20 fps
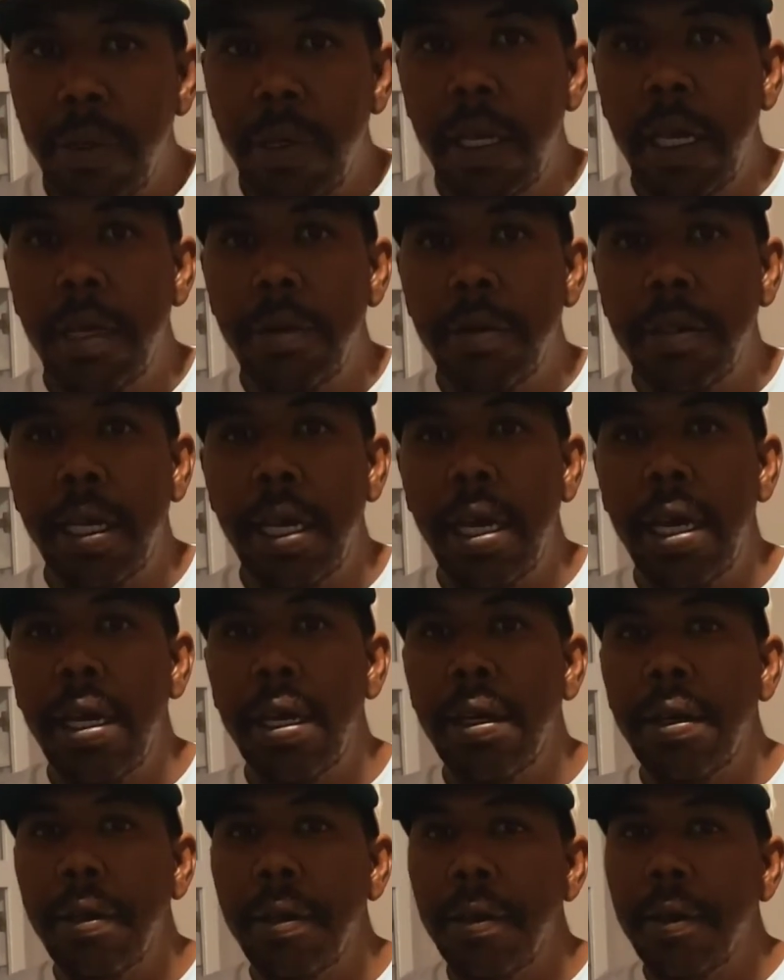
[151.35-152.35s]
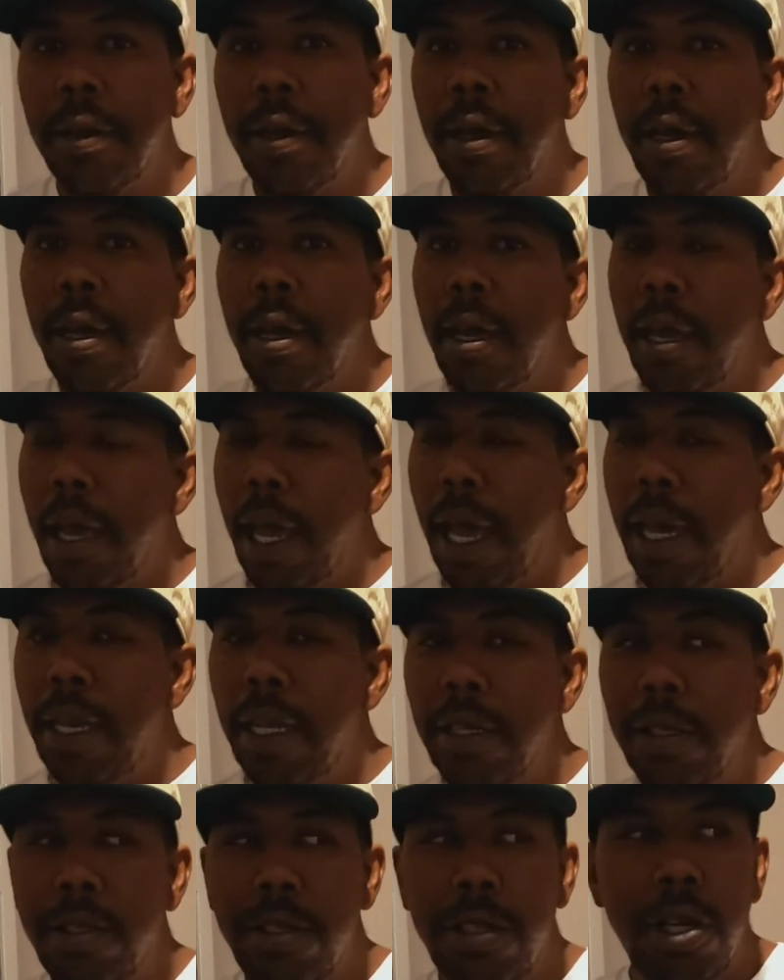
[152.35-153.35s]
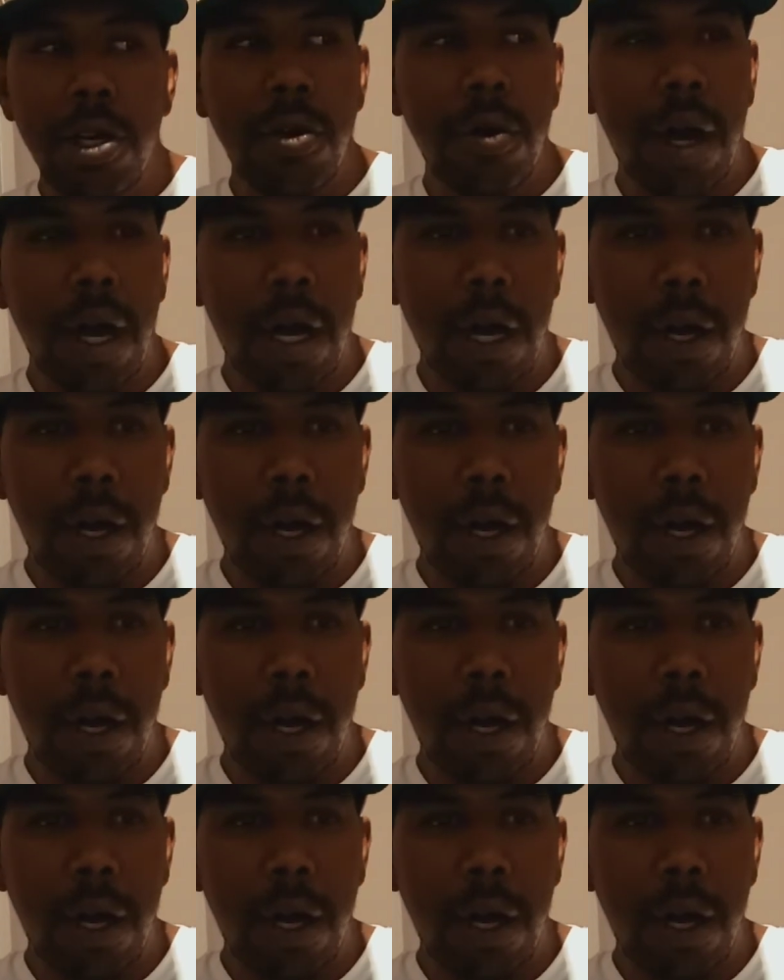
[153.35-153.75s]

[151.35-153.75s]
You know what I'm saying? And this new